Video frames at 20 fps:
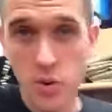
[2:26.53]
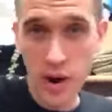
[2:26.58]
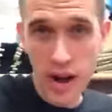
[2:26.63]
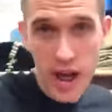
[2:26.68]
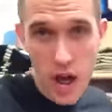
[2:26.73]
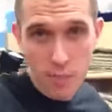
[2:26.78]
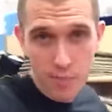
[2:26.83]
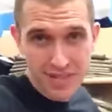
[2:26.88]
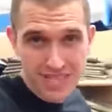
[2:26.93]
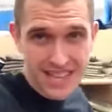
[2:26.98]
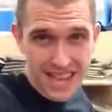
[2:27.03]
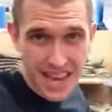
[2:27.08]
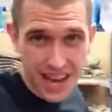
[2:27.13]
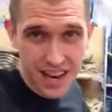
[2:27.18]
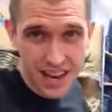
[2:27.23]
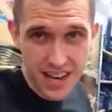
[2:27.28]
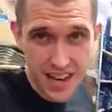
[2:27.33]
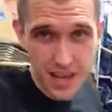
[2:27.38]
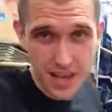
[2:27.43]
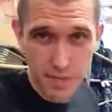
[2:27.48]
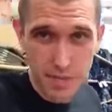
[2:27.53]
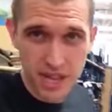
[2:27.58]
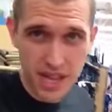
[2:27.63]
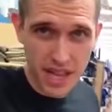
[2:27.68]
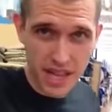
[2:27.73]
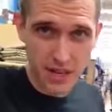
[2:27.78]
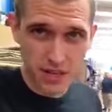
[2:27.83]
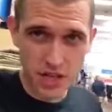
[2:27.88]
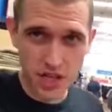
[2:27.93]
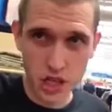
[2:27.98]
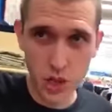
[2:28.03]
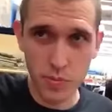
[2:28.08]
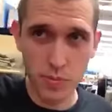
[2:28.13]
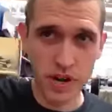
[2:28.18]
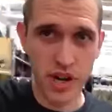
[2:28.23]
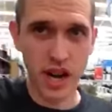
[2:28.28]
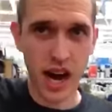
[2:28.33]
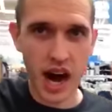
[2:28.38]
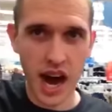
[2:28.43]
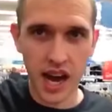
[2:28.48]
You want to help us out and be like
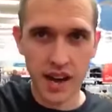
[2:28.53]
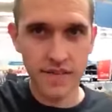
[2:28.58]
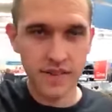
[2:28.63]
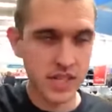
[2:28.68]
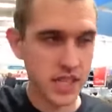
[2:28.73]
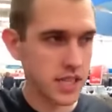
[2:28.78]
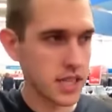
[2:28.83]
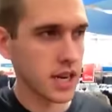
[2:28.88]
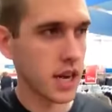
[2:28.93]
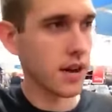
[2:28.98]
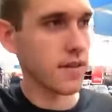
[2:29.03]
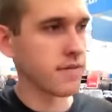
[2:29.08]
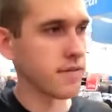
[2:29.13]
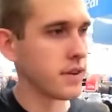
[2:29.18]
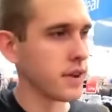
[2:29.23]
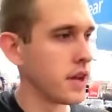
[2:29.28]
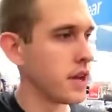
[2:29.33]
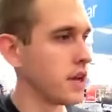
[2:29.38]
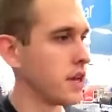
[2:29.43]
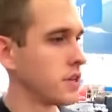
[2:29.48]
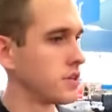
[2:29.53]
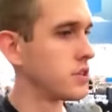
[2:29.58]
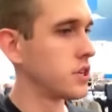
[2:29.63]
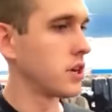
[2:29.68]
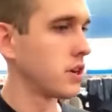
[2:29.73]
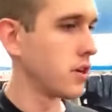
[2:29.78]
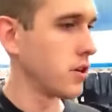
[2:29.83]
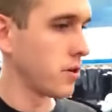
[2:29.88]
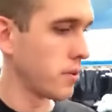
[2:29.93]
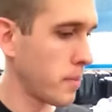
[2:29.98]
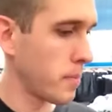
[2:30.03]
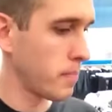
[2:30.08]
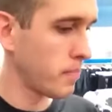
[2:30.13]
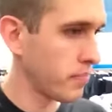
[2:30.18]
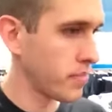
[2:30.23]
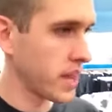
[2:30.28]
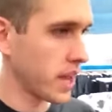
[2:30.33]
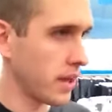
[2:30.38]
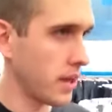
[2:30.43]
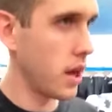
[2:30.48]
super naive and stuff? So,
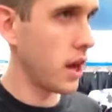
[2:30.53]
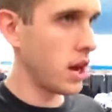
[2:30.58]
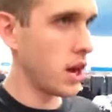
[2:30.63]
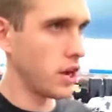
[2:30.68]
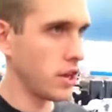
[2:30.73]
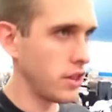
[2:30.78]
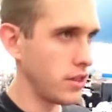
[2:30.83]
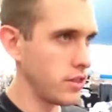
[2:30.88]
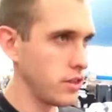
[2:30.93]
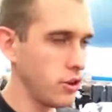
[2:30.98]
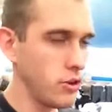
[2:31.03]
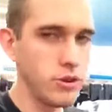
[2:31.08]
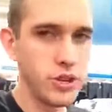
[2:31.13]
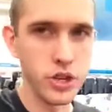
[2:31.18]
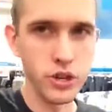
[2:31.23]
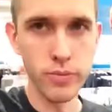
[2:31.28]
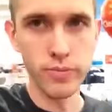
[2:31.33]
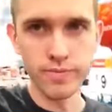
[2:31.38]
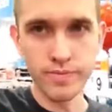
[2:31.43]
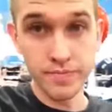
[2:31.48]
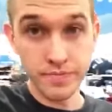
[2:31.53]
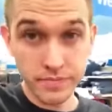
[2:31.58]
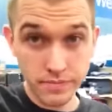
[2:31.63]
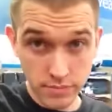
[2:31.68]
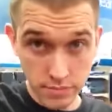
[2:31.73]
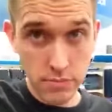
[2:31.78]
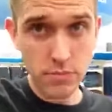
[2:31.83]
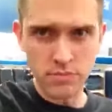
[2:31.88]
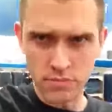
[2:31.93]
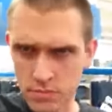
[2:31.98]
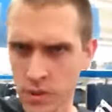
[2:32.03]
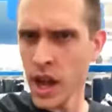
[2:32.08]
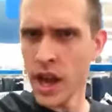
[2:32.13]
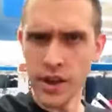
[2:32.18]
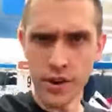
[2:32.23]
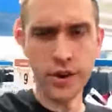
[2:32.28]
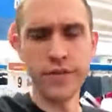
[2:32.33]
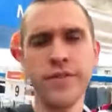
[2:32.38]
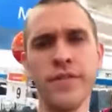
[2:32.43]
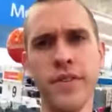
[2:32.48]
uh, YouTube. I
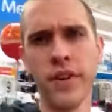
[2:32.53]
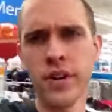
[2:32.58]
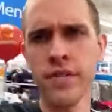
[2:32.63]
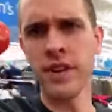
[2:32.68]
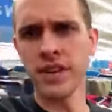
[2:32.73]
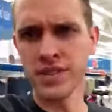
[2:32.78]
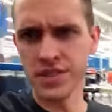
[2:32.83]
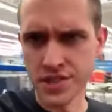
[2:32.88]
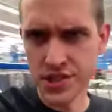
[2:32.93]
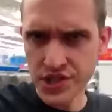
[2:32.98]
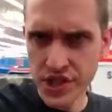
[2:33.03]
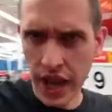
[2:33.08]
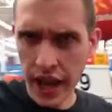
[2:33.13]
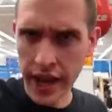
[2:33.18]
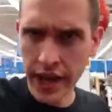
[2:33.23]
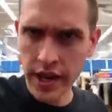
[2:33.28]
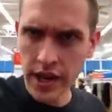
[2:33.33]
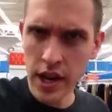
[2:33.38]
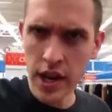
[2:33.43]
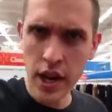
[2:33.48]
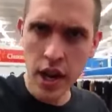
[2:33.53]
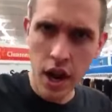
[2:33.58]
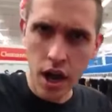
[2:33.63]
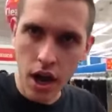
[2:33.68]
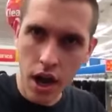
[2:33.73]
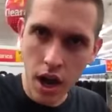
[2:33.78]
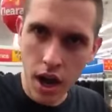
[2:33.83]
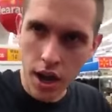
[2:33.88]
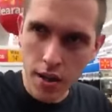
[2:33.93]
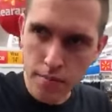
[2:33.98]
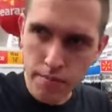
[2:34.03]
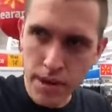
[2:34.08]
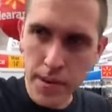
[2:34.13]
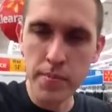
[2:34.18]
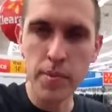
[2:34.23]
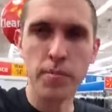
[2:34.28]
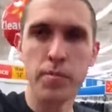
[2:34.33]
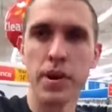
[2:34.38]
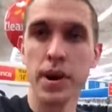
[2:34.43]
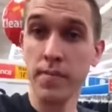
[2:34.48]
don't know if you've heard of it. It's this site. Uh,
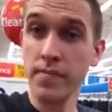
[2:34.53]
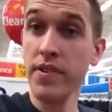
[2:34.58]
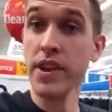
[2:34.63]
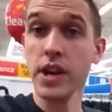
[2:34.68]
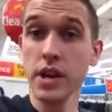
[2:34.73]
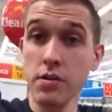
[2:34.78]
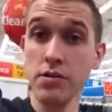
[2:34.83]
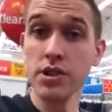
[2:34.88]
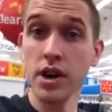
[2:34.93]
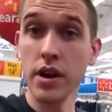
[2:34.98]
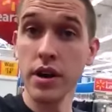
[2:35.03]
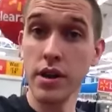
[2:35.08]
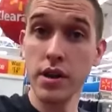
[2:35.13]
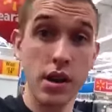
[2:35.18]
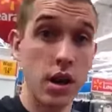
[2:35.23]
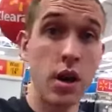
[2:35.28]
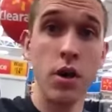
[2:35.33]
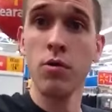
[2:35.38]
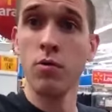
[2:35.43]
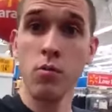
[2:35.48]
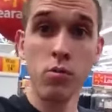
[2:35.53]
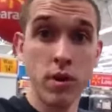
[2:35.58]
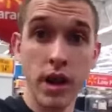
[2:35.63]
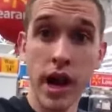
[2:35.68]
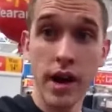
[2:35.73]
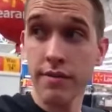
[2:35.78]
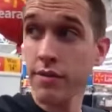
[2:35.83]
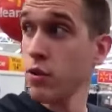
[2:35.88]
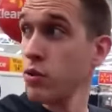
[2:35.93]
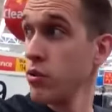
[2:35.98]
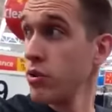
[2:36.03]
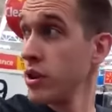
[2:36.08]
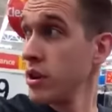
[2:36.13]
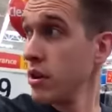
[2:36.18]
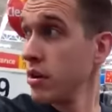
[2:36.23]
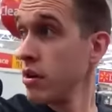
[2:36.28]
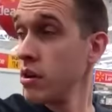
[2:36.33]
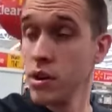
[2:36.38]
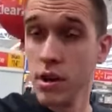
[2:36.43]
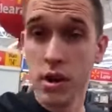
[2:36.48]
people put up videos on it. Kind of a cool
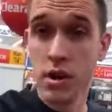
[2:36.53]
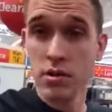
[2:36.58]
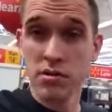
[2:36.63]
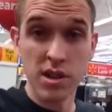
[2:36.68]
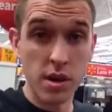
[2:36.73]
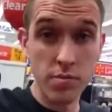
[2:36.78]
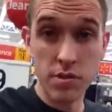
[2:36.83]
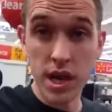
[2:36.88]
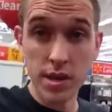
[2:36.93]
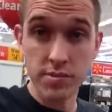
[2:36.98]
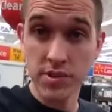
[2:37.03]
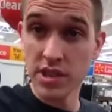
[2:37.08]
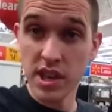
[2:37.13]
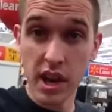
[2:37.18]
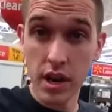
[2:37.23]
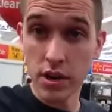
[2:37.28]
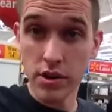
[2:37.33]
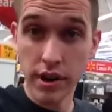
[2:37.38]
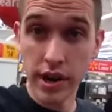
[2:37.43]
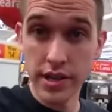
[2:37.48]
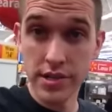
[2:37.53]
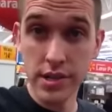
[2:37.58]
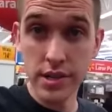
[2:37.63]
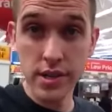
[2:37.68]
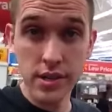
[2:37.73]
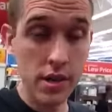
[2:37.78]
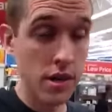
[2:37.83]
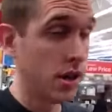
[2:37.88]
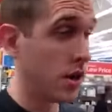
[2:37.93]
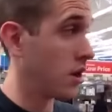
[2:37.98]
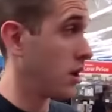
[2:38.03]
deal. Sometimes it's kind of crazy.